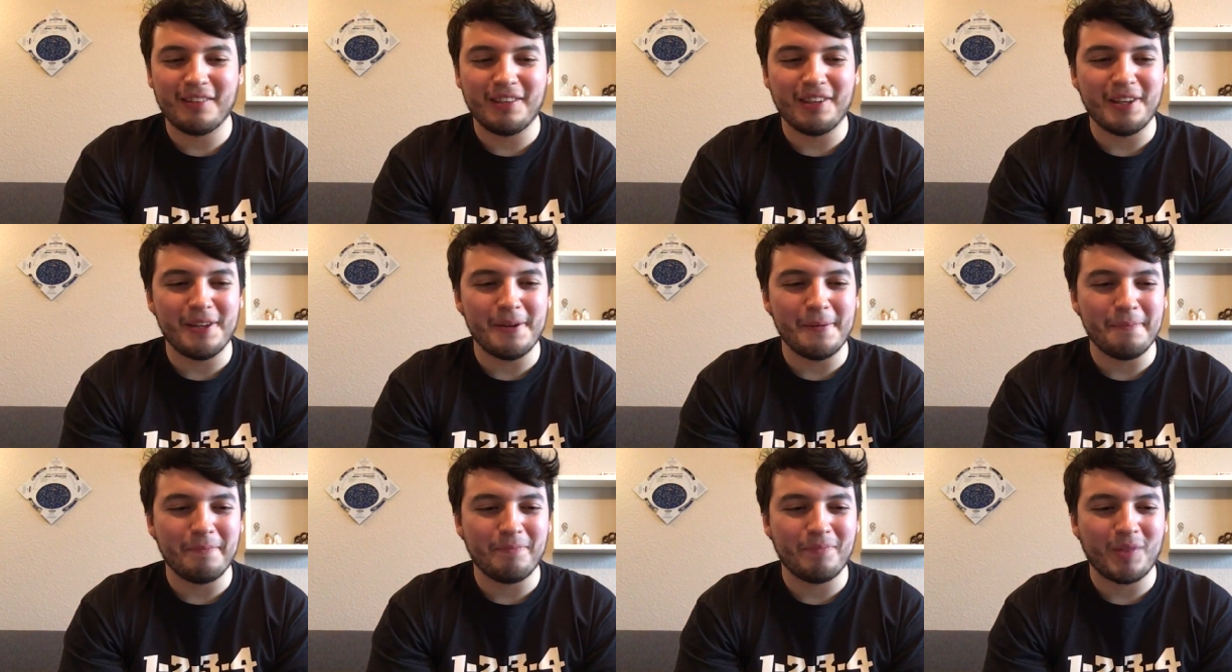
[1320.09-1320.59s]

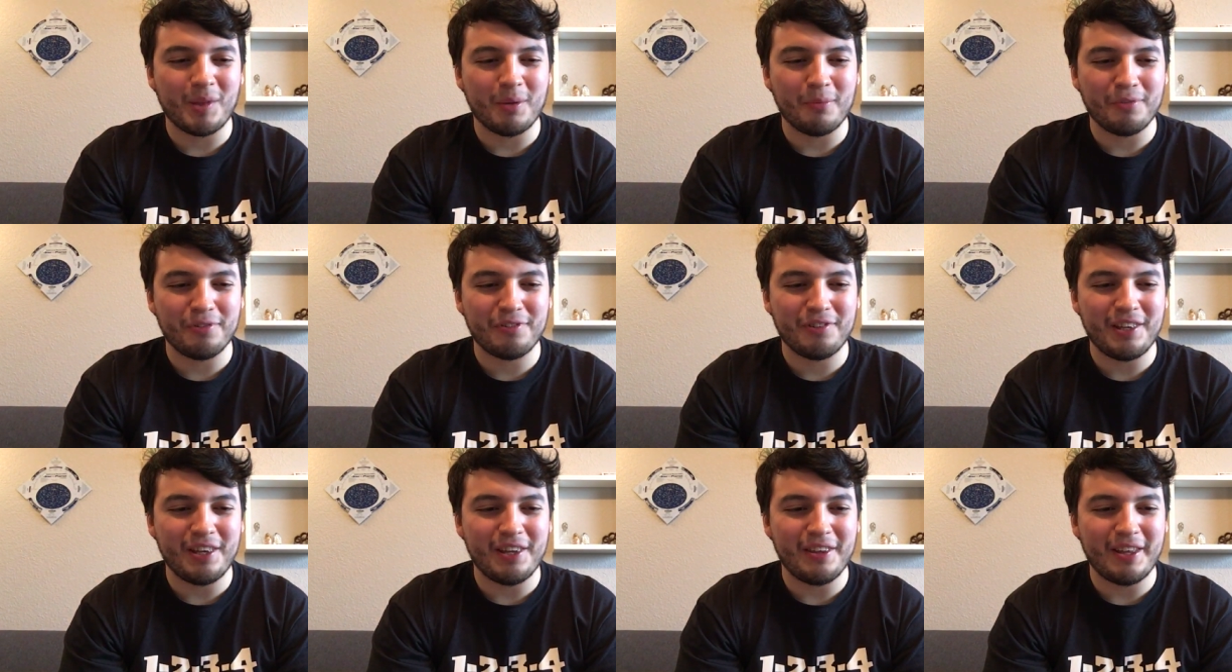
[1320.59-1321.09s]
Um,
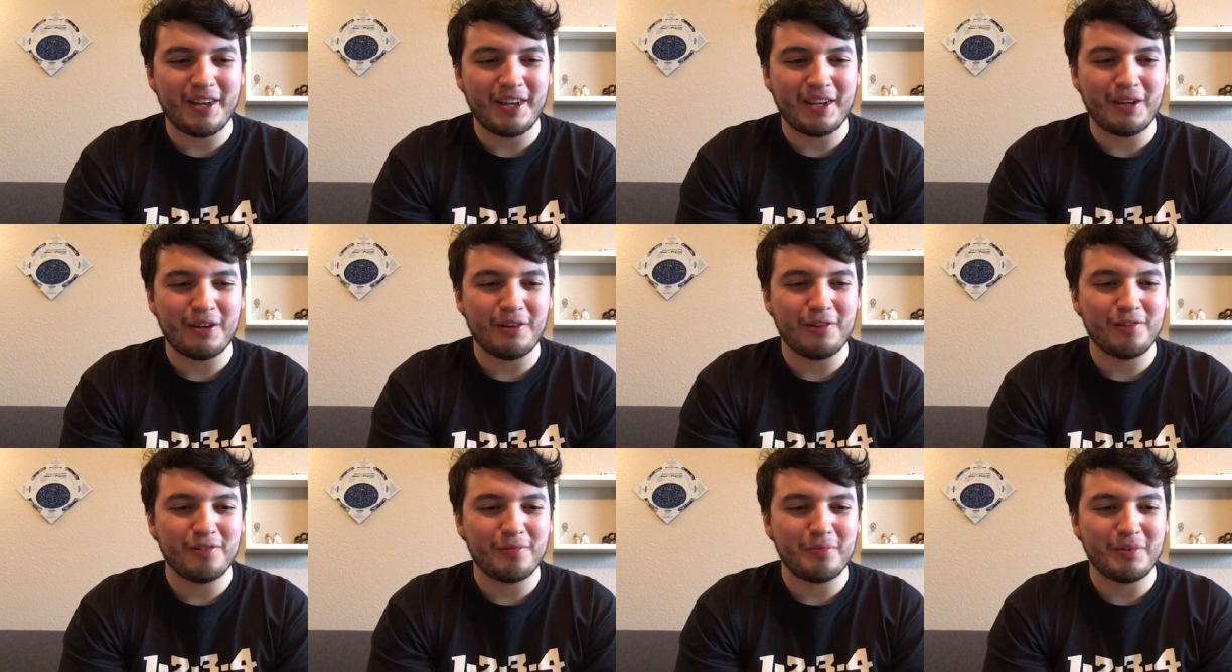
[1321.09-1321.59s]
we'll see how that
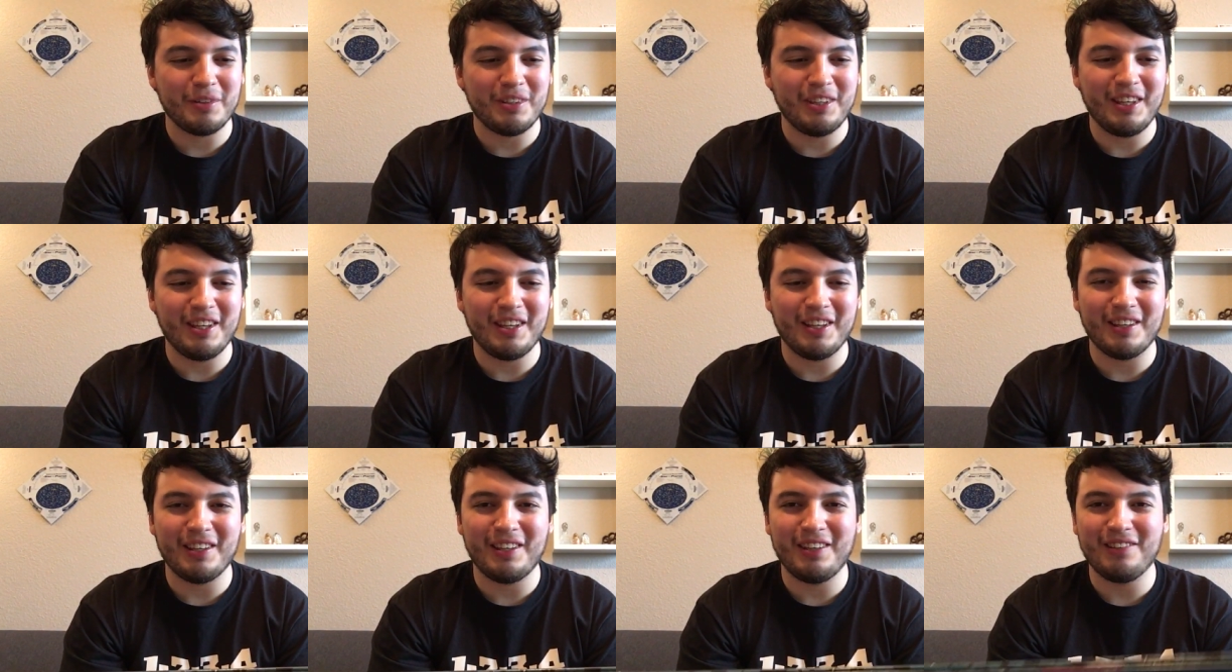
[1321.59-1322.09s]
goes, but
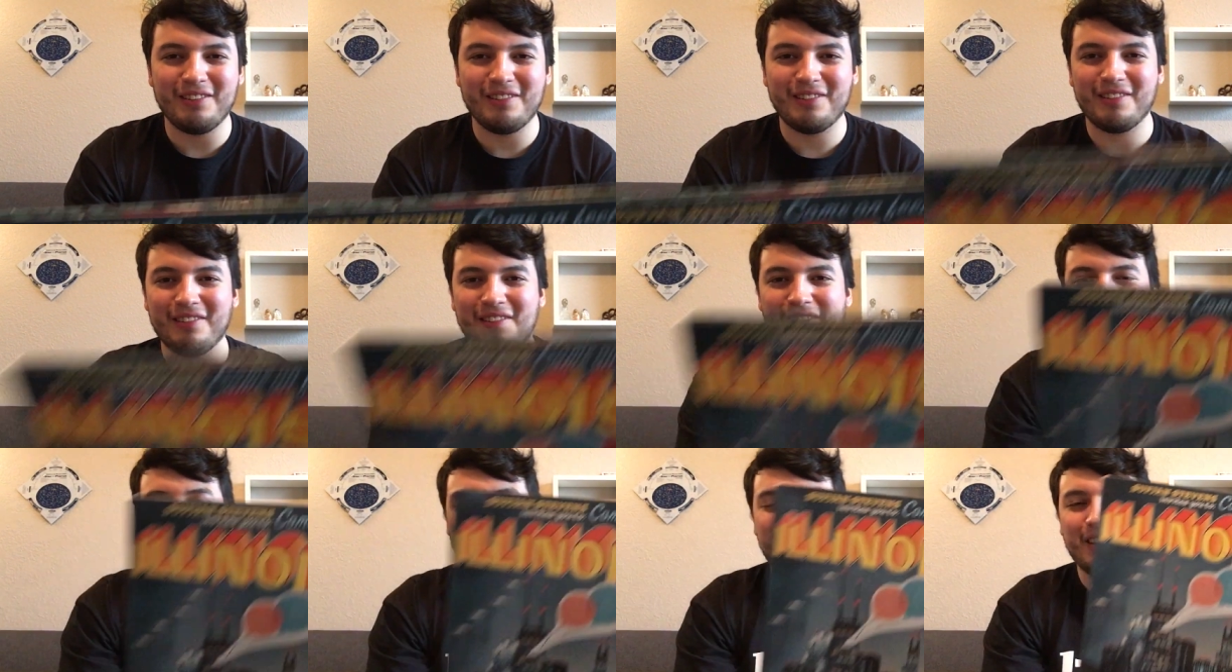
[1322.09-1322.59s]
yeah, he's.